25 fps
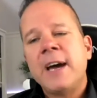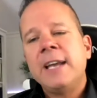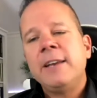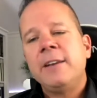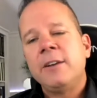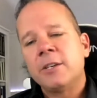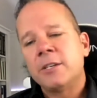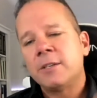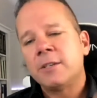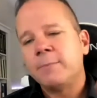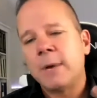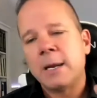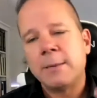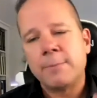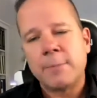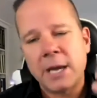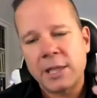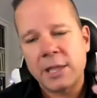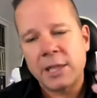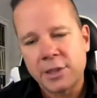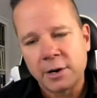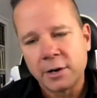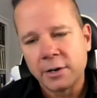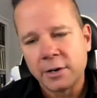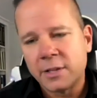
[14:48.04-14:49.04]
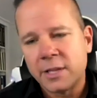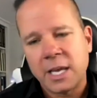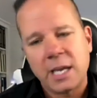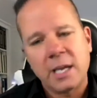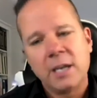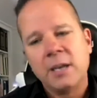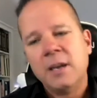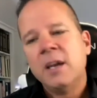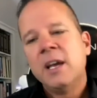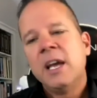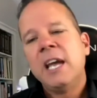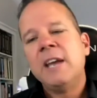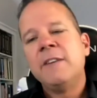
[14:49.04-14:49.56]
my third thing,
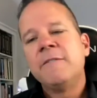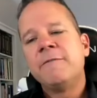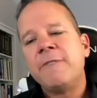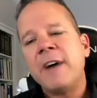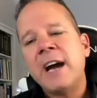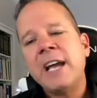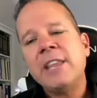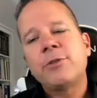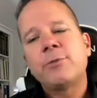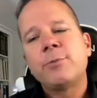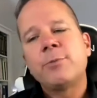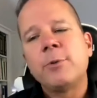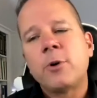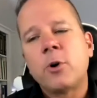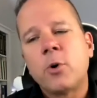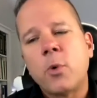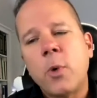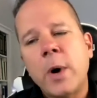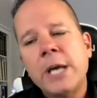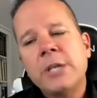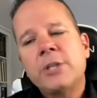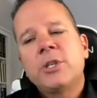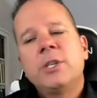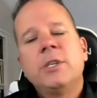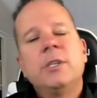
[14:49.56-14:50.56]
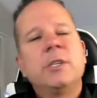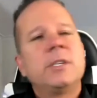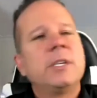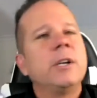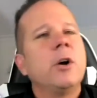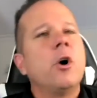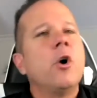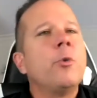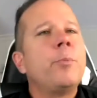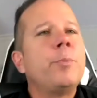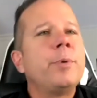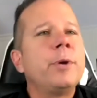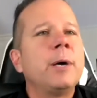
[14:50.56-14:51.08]
invite through questions that
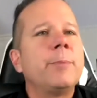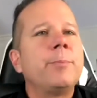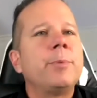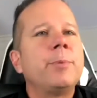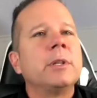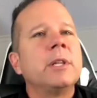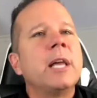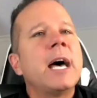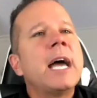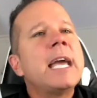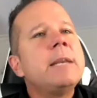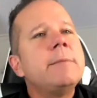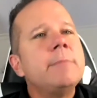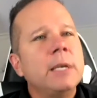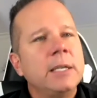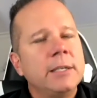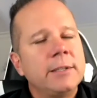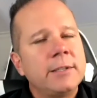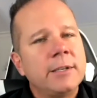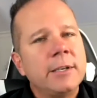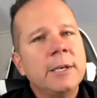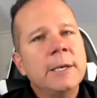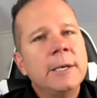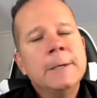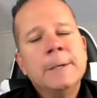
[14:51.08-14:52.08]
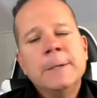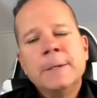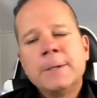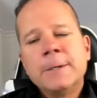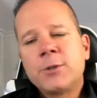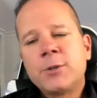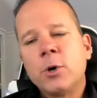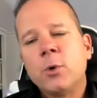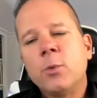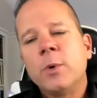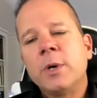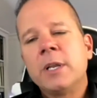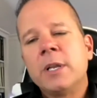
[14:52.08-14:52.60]
open up alignment.
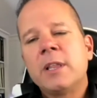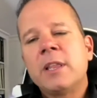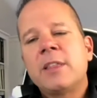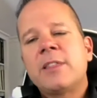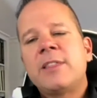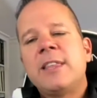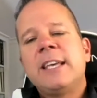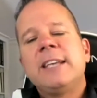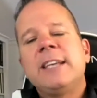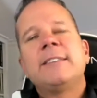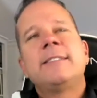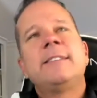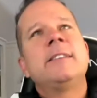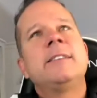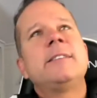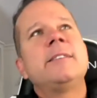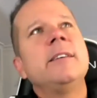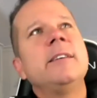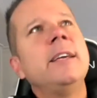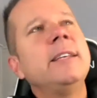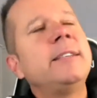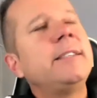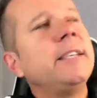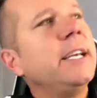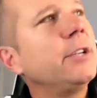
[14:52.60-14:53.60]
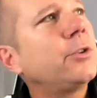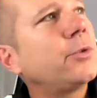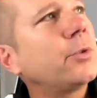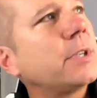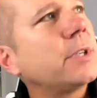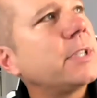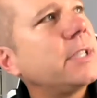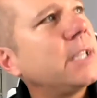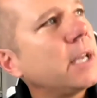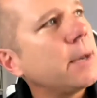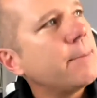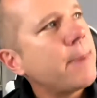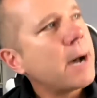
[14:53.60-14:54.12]
So one of the things it's
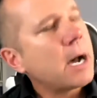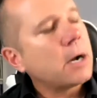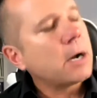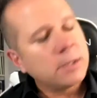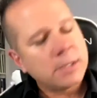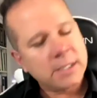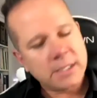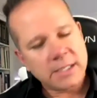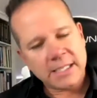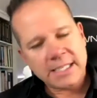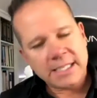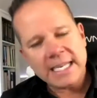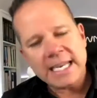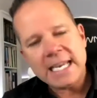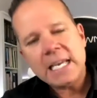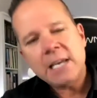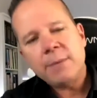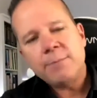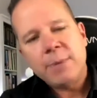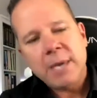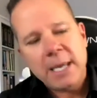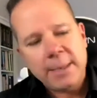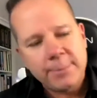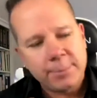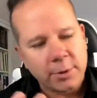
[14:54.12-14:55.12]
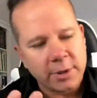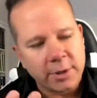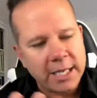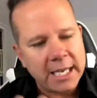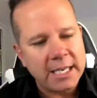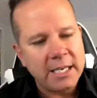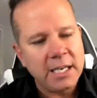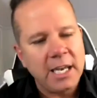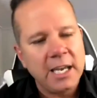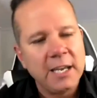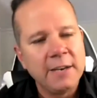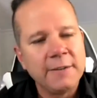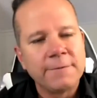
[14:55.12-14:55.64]
interesting about seeing people in
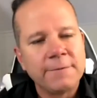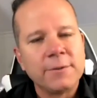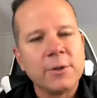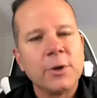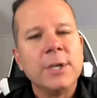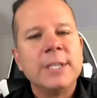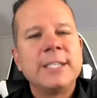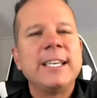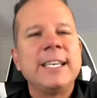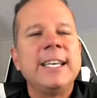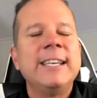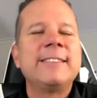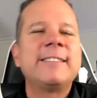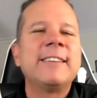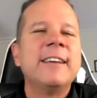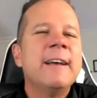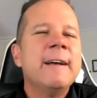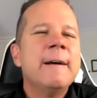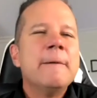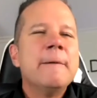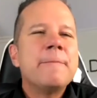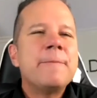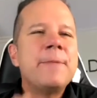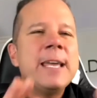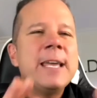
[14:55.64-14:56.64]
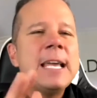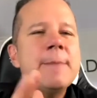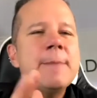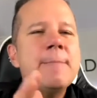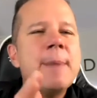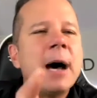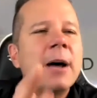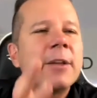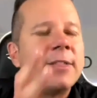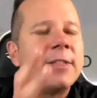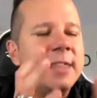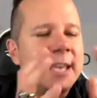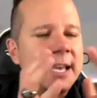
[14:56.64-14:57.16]
influence is, think
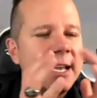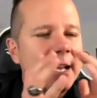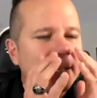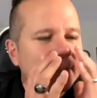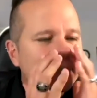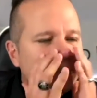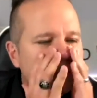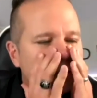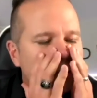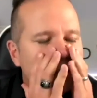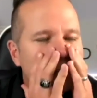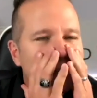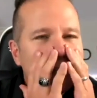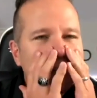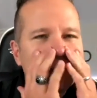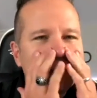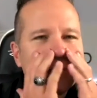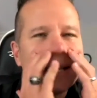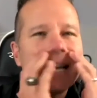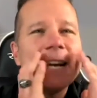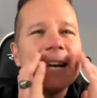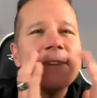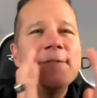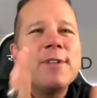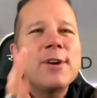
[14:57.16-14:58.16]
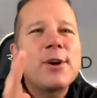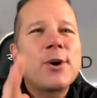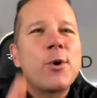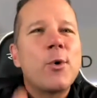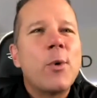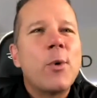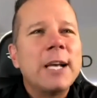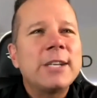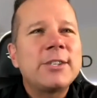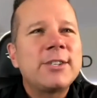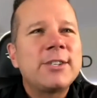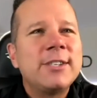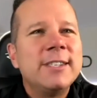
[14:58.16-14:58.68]
about this. Think of the
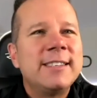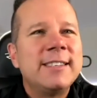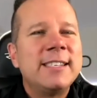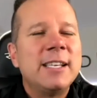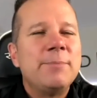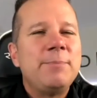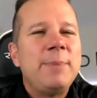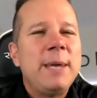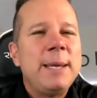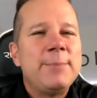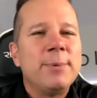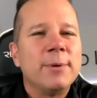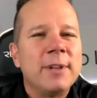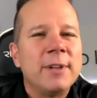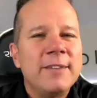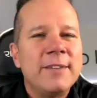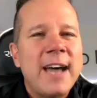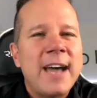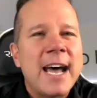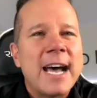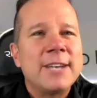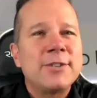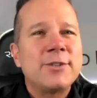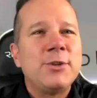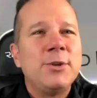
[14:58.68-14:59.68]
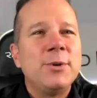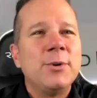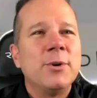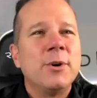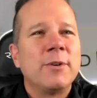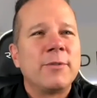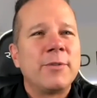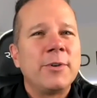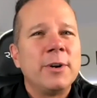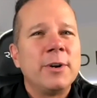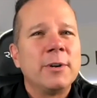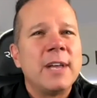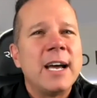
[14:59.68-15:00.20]
questions that people have asked you
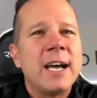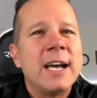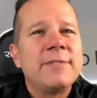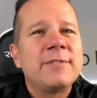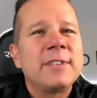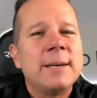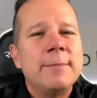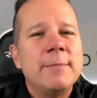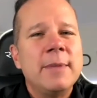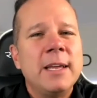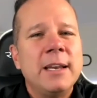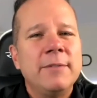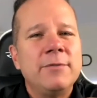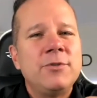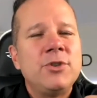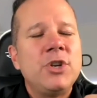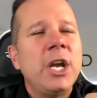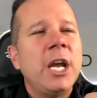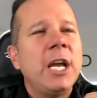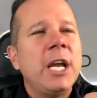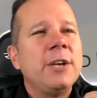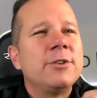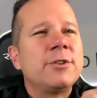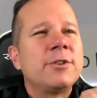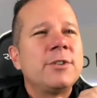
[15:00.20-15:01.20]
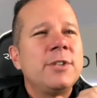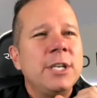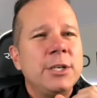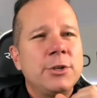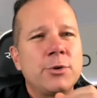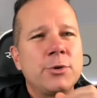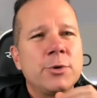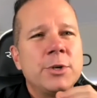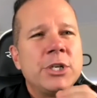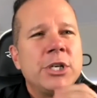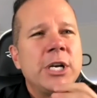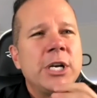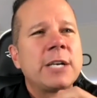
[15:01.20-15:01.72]
over your lifetime that have changed the
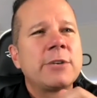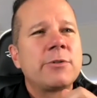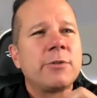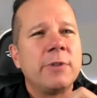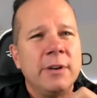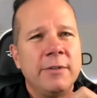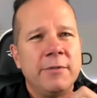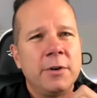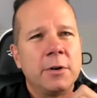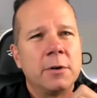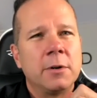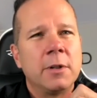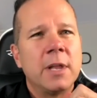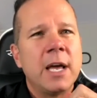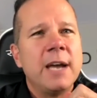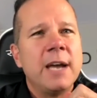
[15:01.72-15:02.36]
trajectory of your life